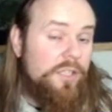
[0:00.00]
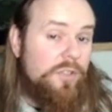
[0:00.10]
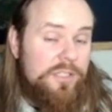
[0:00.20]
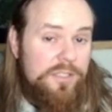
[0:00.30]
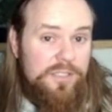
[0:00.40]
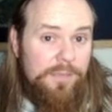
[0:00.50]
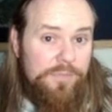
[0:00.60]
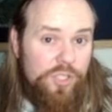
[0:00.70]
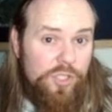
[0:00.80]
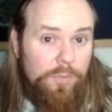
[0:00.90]
You get to skip
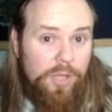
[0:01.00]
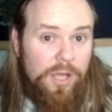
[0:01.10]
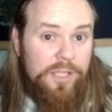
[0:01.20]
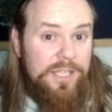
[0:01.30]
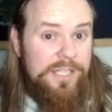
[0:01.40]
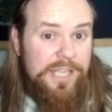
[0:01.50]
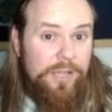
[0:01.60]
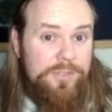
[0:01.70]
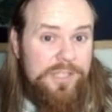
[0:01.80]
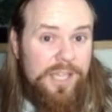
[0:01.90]
shield block.
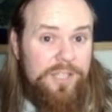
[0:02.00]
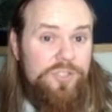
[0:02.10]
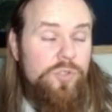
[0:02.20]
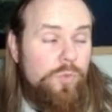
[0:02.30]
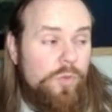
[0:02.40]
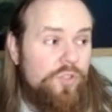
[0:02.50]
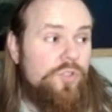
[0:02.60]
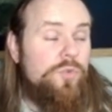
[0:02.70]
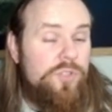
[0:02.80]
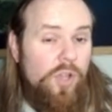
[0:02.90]
Downsides, you
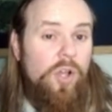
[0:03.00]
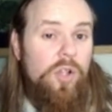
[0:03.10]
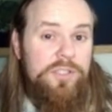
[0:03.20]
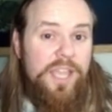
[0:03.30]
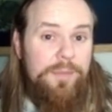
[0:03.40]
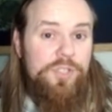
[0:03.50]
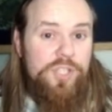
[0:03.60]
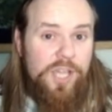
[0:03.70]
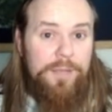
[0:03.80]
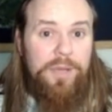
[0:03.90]
reduce all damage
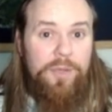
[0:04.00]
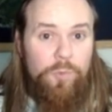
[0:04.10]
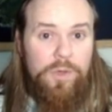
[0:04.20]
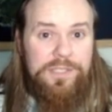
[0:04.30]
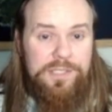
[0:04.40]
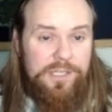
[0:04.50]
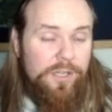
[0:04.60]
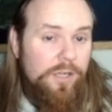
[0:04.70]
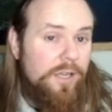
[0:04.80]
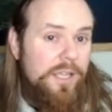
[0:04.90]
die by 1
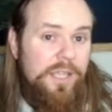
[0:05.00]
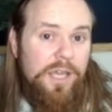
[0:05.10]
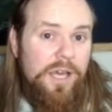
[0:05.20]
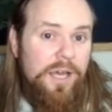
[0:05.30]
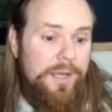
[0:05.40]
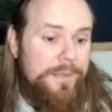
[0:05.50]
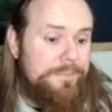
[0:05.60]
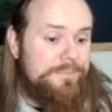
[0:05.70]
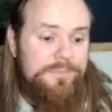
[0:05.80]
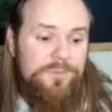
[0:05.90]
tier.
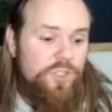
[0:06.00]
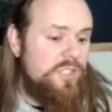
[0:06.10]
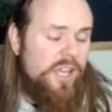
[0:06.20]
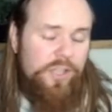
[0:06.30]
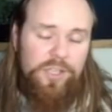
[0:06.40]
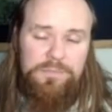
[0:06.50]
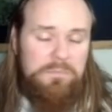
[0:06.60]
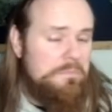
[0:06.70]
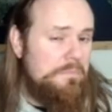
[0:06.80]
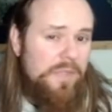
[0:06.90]
Just not good,
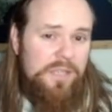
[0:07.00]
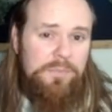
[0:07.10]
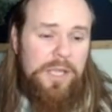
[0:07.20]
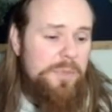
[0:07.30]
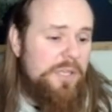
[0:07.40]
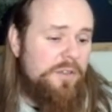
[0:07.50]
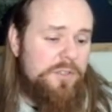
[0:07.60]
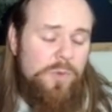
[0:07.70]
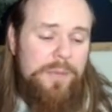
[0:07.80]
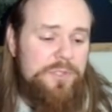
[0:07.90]
in my opinion,
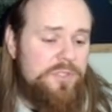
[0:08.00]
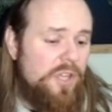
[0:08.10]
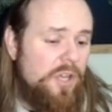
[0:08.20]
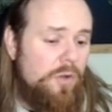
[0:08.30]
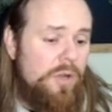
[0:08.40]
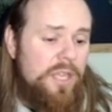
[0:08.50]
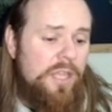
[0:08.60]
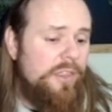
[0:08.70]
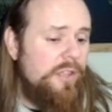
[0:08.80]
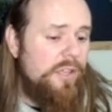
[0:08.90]
as weapons go.
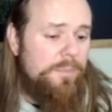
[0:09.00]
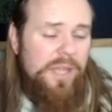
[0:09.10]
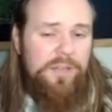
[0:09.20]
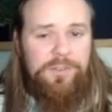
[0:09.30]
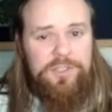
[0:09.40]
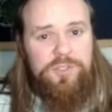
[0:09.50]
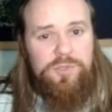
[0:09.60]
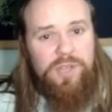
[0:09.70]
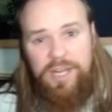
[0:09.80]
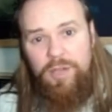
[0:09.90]
The benefits do
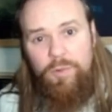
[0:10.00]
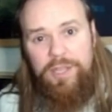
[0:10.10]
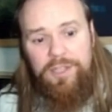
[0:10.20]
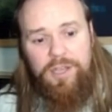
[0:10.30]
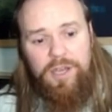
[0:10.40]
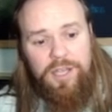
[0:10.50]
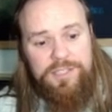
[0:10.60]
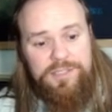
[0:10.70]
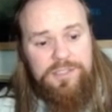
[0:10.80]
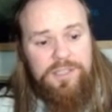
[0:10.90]
not outweigh the
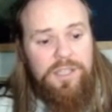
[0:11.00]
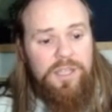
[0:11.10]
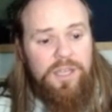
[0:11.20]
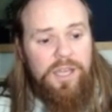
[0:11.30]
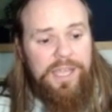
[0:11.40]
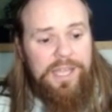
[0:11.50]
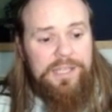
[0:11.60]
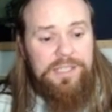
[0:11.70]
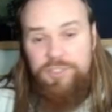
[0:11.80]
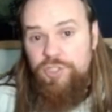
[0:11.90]
cost,
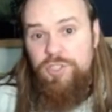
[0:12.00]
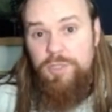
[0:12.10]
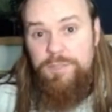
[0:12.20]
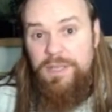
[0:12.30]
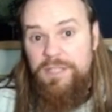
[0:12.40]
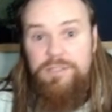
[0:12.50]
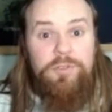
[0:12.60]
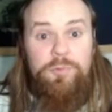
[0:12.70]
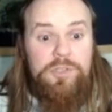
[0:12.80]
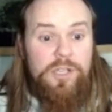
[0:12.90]
and it's just too expensive
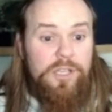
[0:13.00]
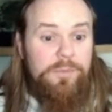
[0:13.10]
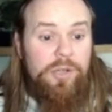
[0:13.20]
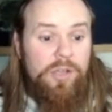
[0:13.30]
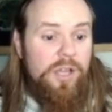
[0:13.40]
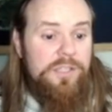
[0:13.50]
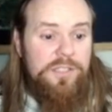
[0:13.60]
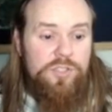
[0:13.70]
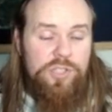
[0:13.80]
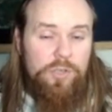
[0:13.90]
when we're talking about cost
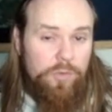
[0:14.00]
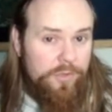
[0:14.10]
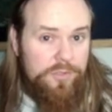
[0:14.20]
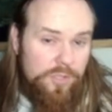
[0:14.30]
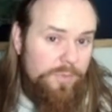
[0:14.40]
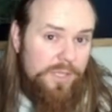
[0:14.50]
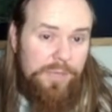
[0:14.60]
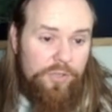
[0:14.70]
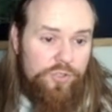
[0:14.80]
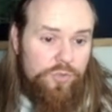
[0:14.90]
in general. There's so many
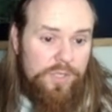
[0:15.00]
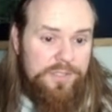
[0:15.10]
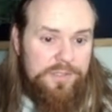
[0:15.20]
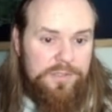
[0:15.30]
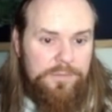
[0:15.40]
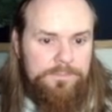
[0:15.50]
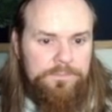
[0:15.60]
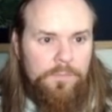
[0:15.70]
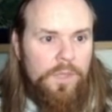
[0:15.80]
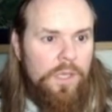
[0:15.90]
better choices.
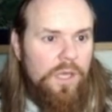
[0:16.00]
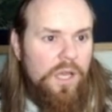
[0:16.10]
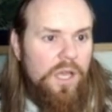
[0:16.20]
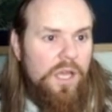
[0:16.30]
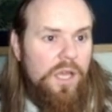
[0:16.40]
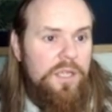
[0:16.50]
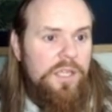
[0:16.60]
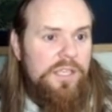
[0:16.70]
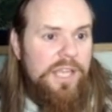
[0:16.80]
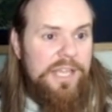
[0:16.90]

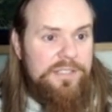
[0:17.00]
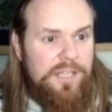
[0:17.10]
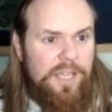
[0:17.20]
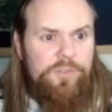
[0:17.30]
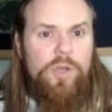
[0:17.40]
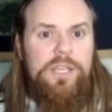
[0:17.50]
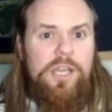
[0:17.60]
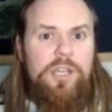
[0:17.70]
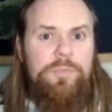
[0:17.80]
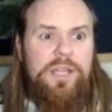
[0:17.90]
Next, I have no idea
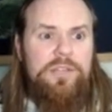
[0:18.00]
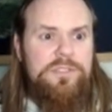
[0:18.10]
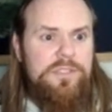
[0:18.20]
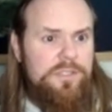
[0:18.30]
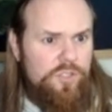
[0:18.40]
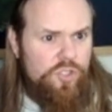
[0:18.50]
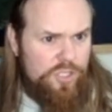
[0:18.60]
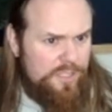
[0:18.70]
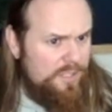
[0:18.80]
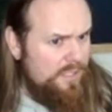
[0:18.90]
how to pronounce this.
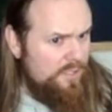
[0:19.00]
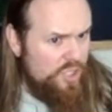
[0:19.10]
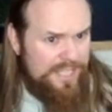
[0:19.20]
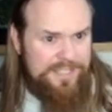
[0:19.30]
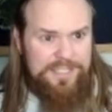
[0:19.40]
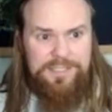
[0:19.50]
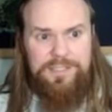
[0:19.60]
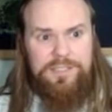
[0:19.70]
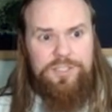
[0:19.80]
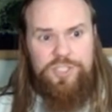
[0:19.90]
Jezit.
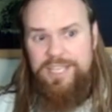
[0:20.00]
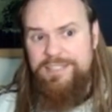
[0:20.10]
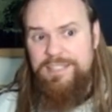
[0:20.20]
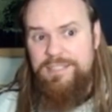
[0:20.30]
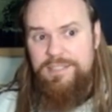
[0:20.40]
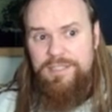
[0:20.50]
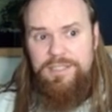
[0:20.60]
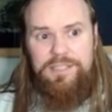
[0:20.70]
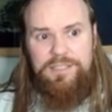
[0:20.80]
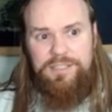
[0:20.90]

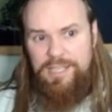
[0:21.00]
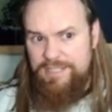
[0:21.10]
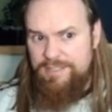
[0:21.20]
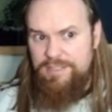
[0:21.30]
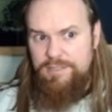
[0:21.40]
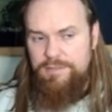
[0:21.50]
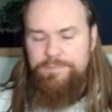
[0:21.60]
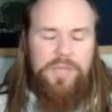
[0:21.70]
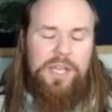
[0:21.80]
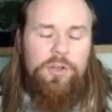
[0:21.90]

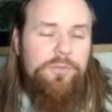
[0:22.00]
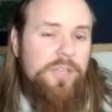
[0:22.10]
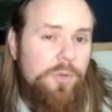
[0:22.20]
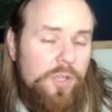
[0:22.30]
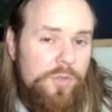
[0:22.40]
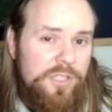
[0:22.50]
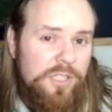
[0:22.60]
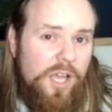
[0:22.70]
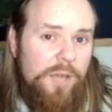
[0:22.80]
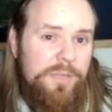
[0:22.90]
I don't know if anyone knows in the
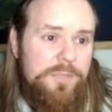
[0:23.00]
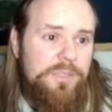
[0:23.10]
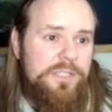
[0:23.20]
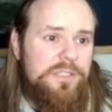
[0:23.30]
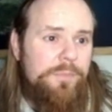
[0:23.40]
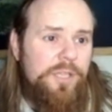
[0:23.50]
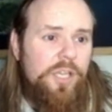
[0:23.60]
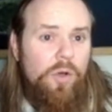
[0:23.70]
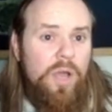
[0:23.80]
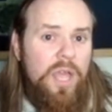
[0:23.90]
comments. Please let me know.